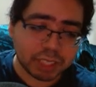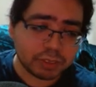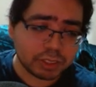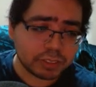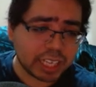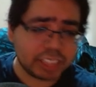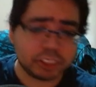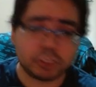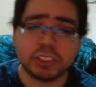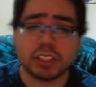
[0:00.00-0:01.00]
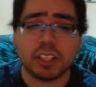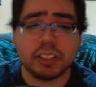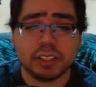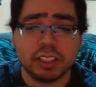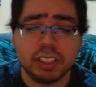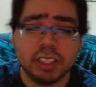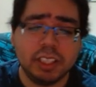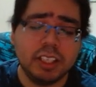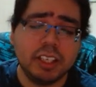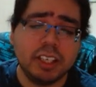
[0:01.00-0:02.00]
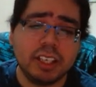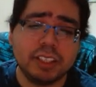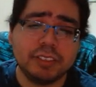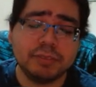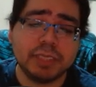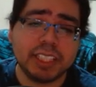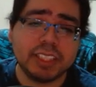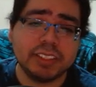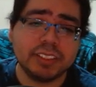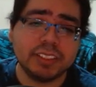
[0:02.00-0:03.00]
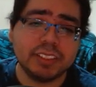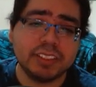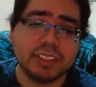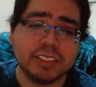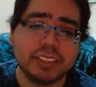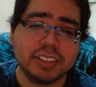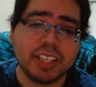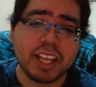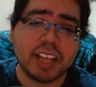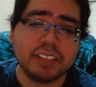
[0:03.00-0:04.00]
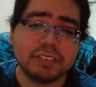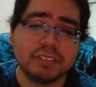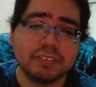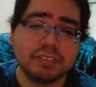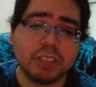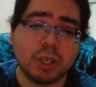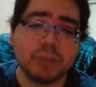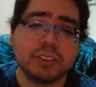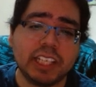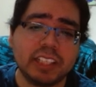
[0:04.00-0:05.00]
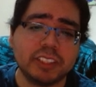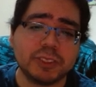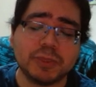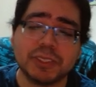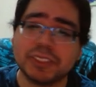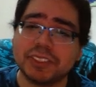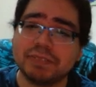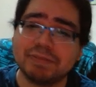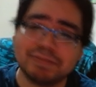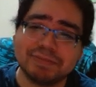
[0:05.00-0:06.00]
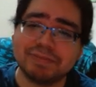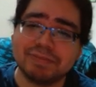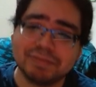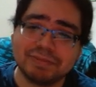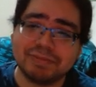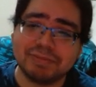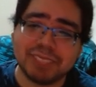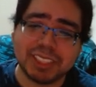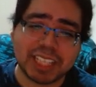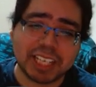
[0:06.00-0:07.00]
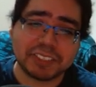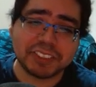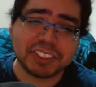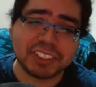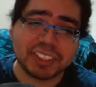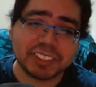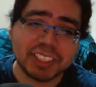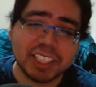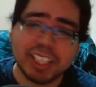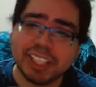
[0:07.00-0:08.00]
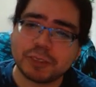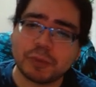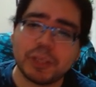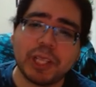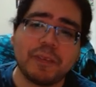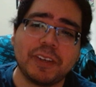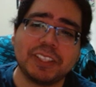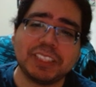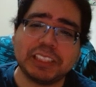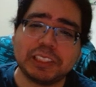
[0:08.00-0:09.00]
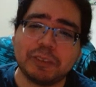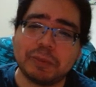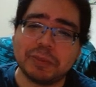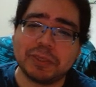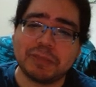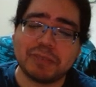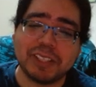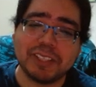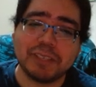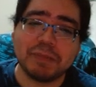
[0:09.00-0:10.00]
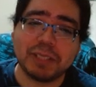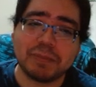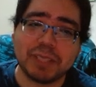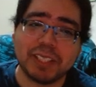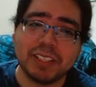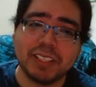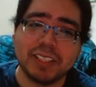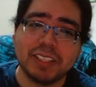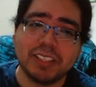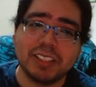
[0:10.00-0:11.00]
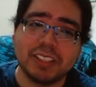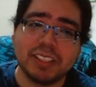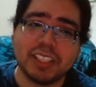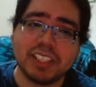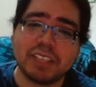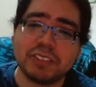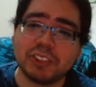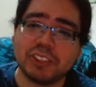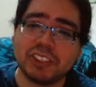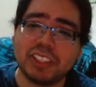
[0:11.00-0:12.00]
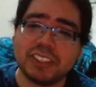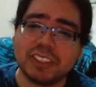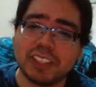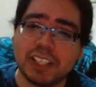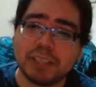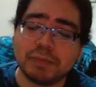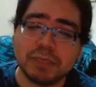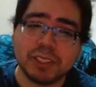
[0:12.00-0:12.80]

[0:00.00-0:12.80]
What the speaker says: A little asterisk on there. And yeah. Oh, Chadley's the worst. He actually sucks. It's really weird seeing so many people defend him, and I'm like, he never shuts up.